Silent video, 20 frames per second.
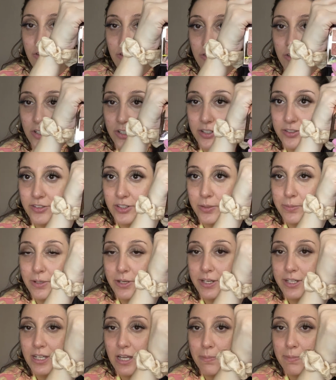Charlotte
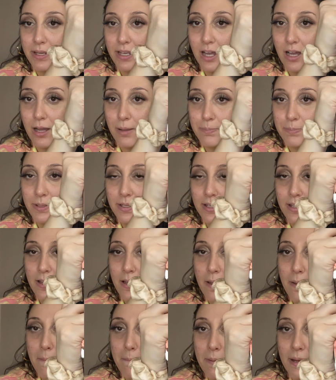Tilbury coming up,
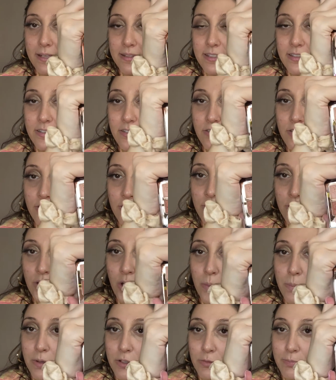but this is just
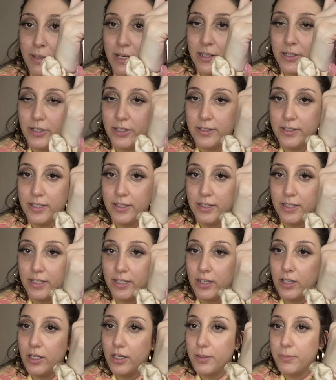so much better than
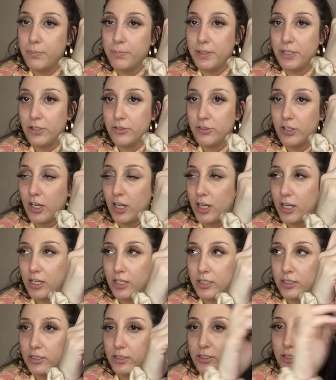the Pillow
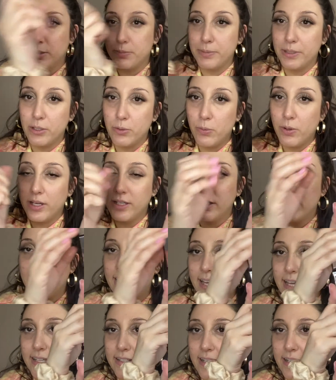Talk, the big one.
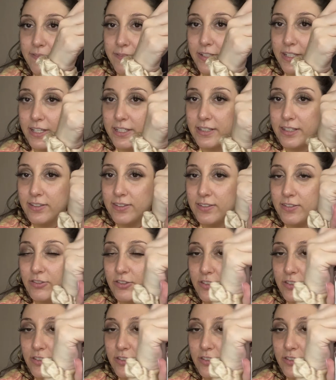And I feel like this is